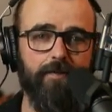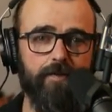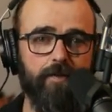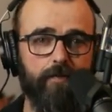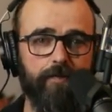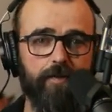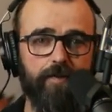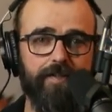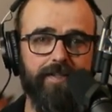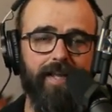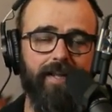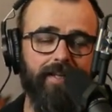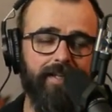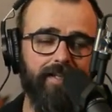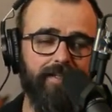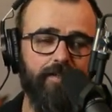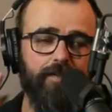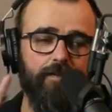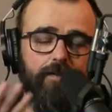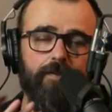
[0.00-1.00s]
So if you're
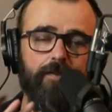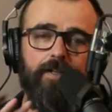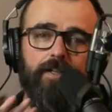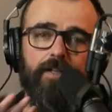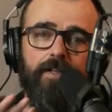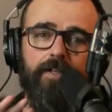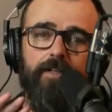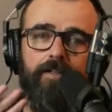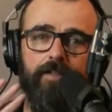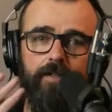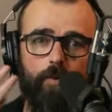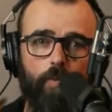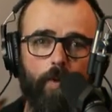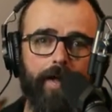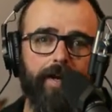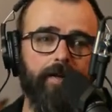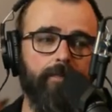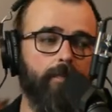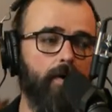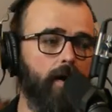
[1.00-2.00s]
selling to the
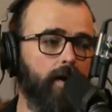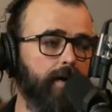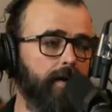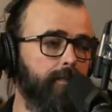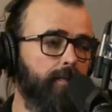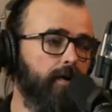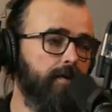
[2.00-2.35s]
wedding market,